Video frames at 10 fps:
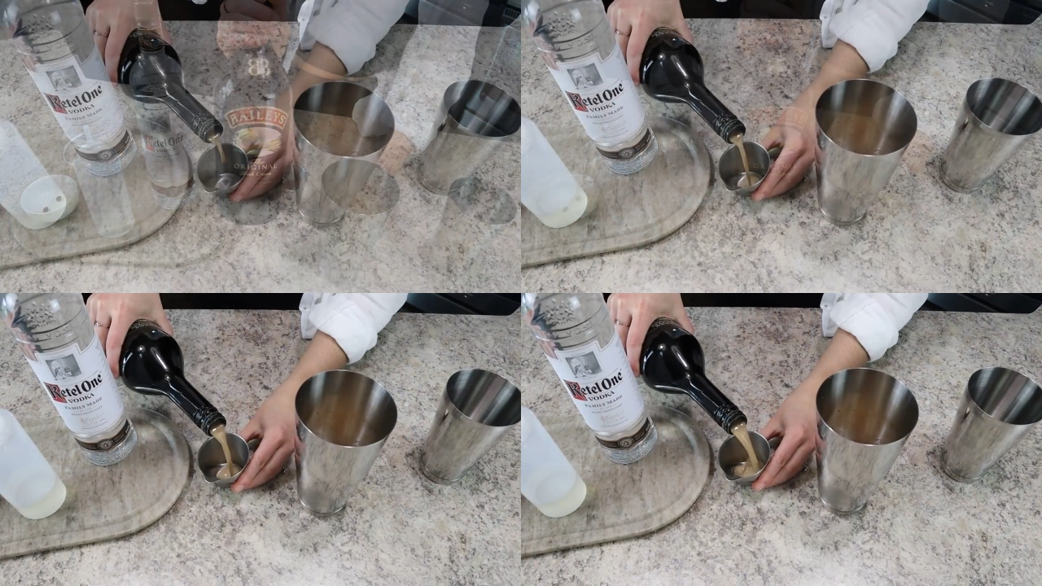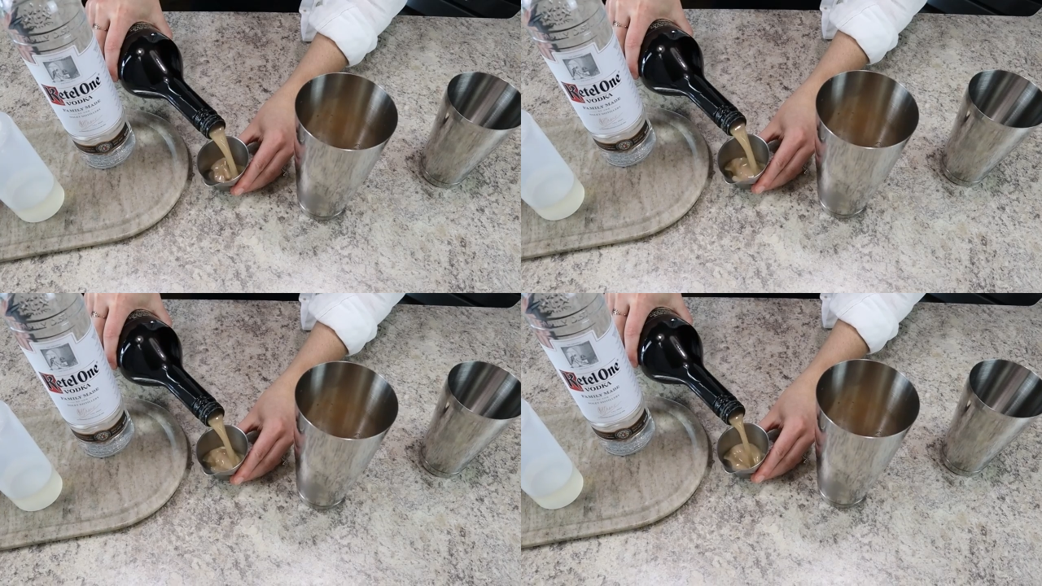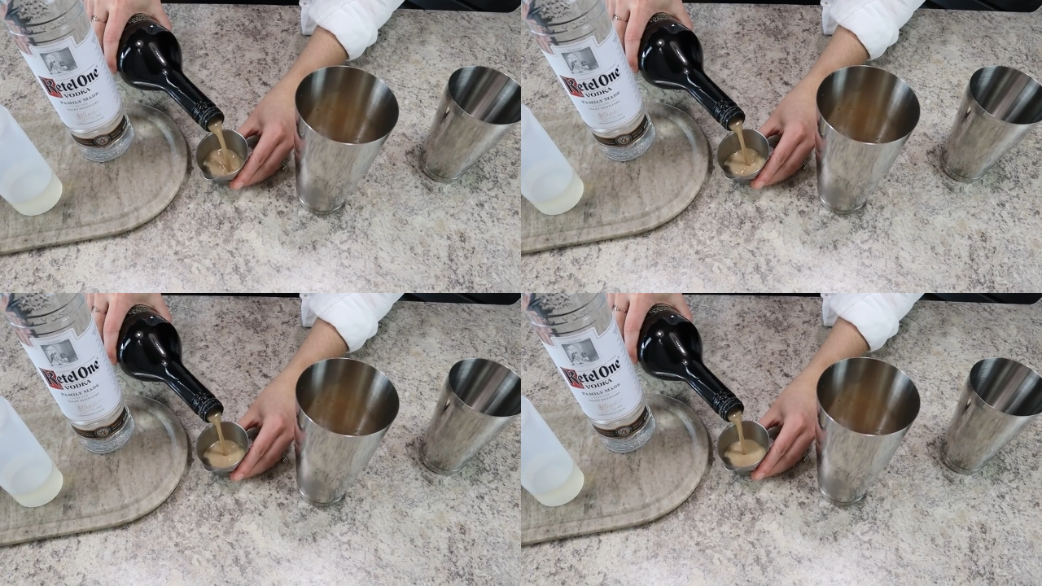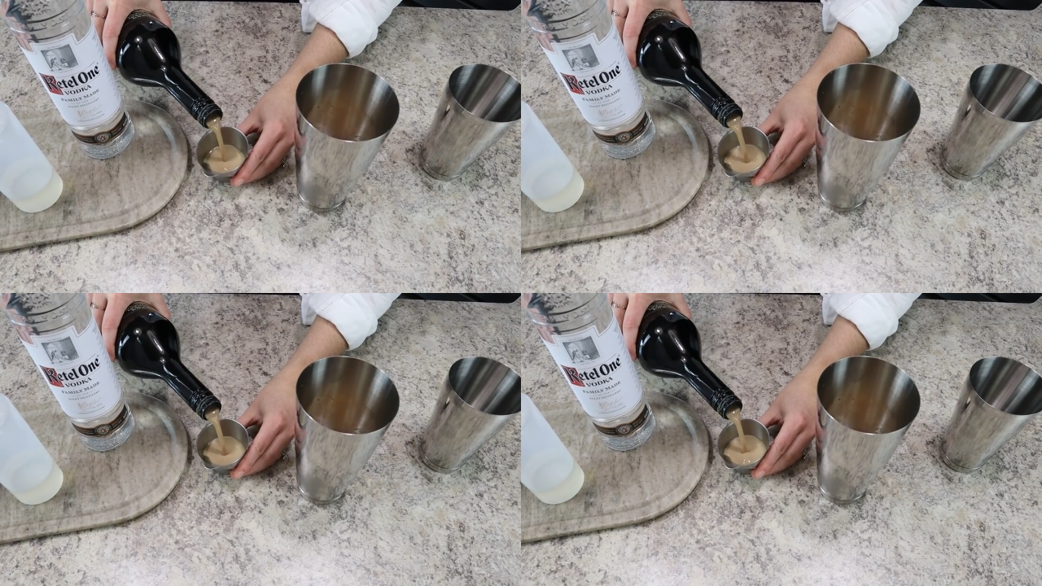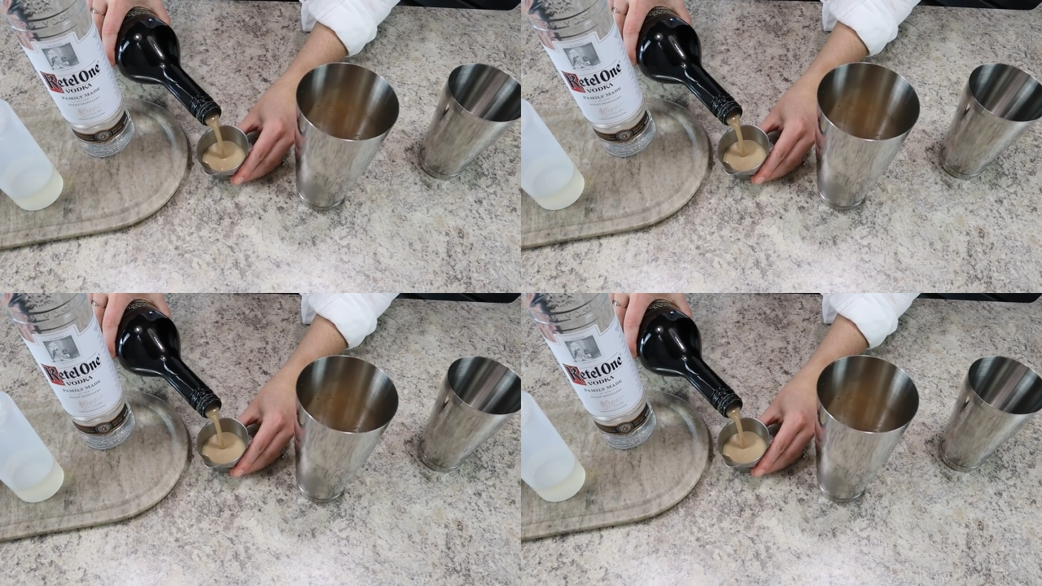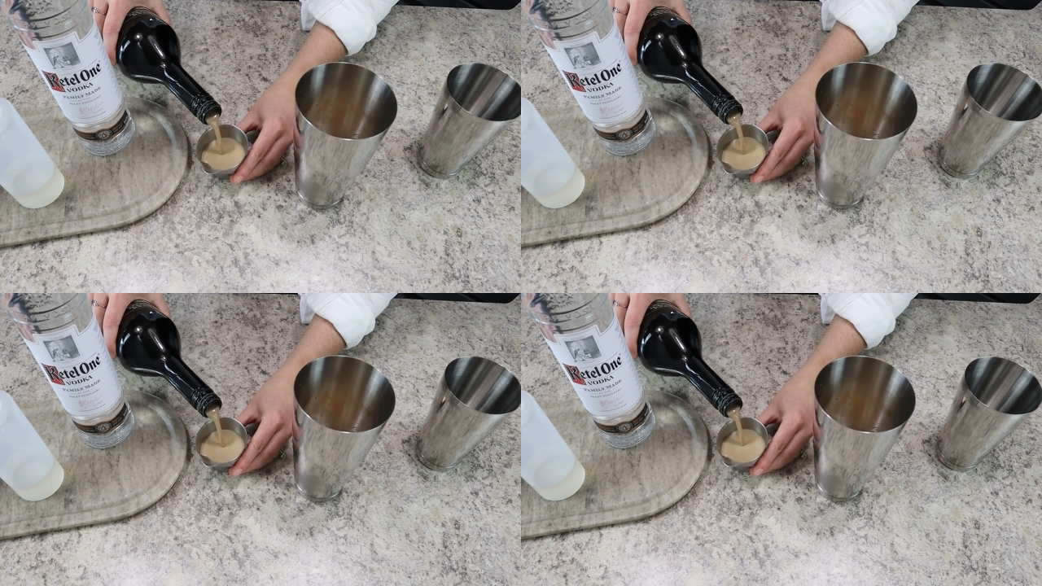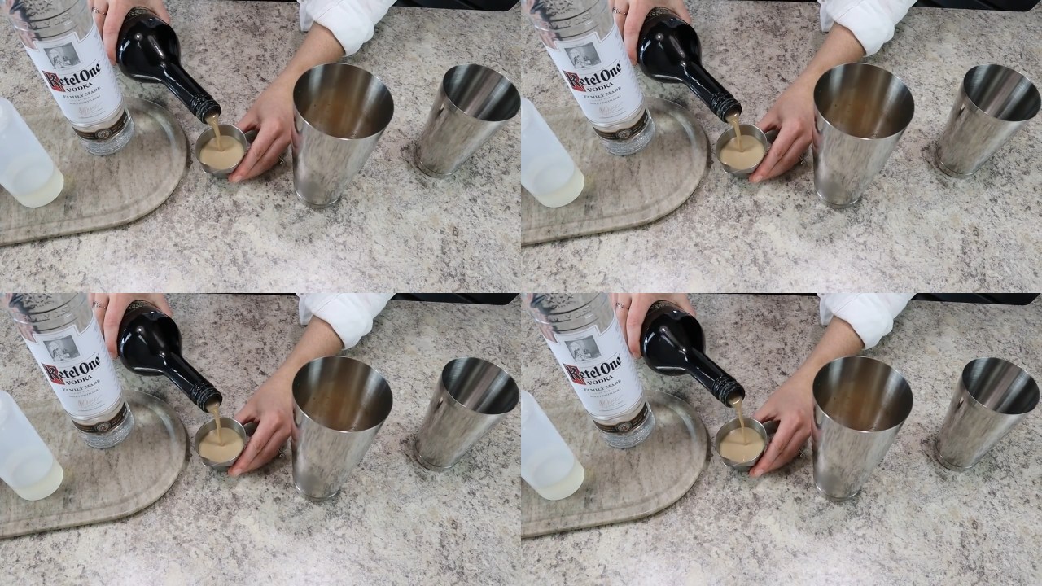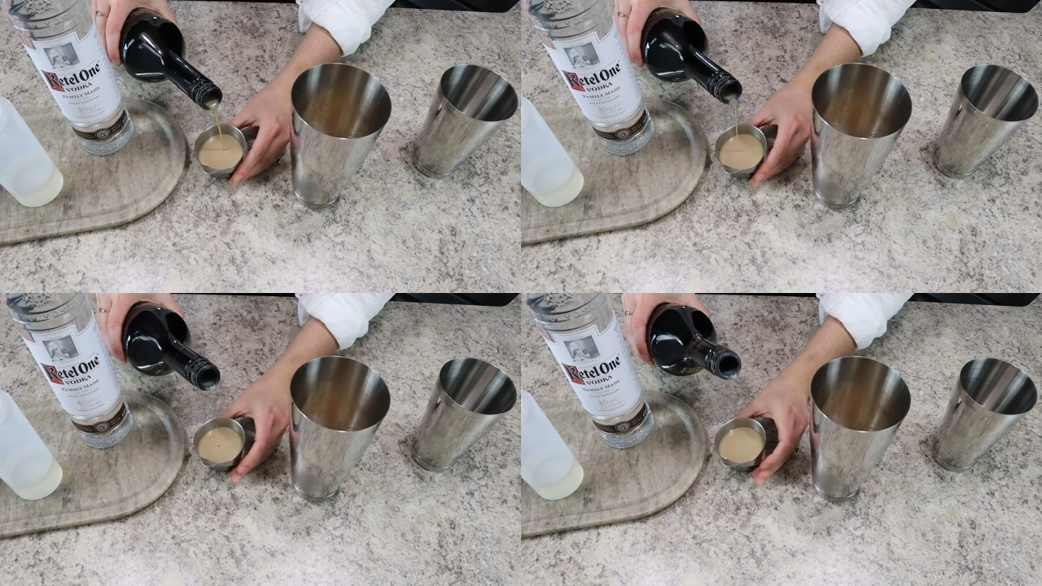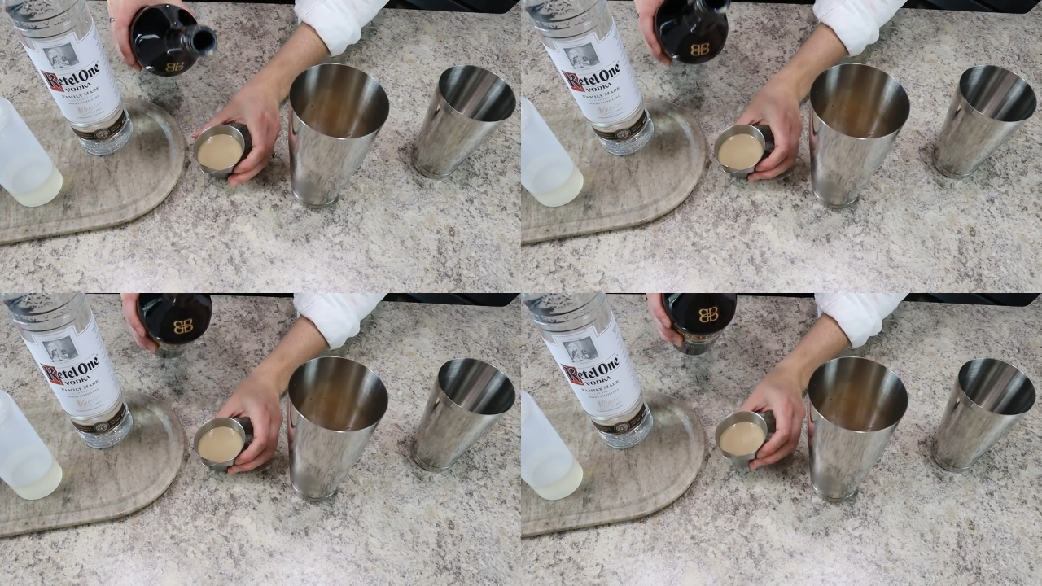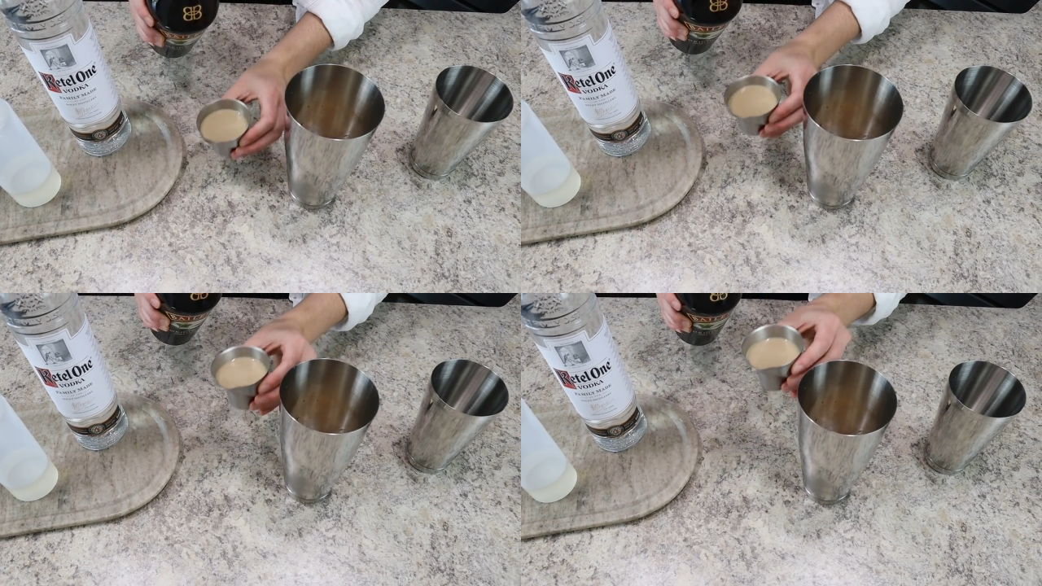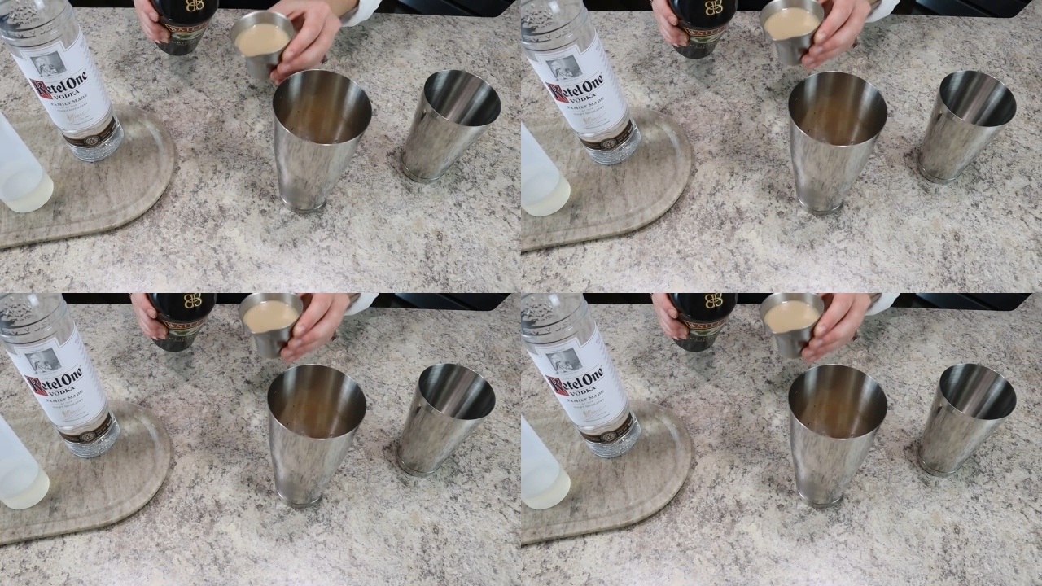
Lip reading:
No face is visible, so there are no lips to read.